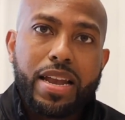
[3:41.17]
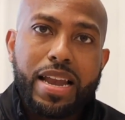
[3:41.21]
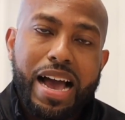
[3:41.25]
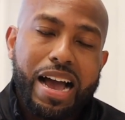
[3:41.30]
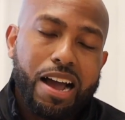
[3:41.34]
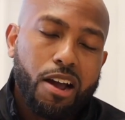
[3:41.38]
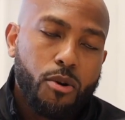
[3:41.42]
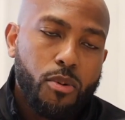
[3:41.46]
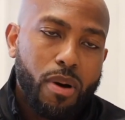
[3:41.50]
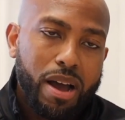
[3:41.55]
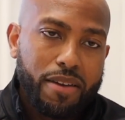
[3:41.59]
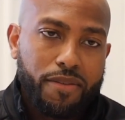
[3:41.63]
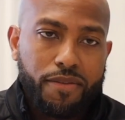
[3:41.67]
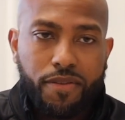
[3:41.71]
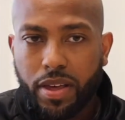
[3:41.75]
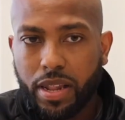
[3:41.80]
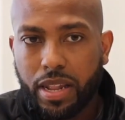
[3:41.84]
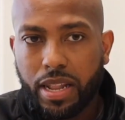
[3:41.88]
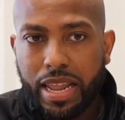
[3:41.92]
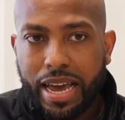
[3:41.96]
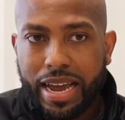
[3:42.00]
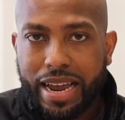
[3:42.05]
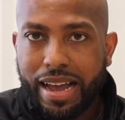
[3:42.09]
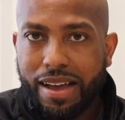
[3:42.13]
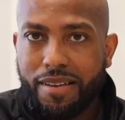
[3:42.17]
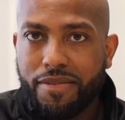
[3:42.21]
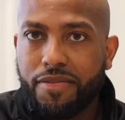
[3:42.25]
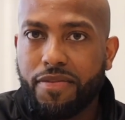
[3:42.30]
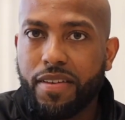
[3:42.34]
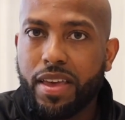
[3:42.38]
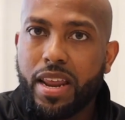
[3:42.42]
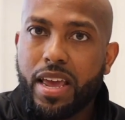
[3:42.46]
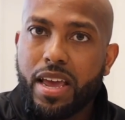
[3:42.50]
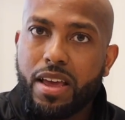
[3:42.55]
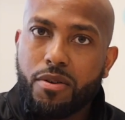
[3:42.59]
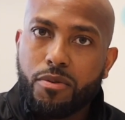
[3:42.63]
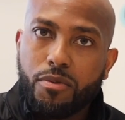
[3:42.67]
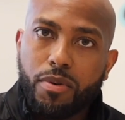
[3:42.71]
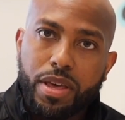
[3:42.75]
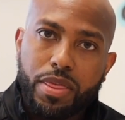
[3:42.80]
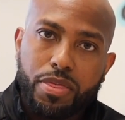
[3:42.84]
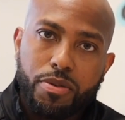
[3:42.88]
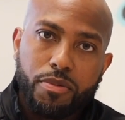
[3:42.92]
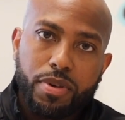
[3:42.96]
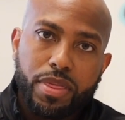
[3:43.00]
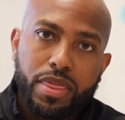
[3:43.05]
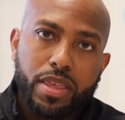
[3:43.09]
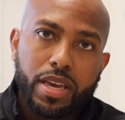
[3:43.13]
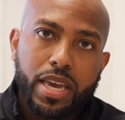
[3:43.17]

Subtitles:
not quite feeling like I fit in with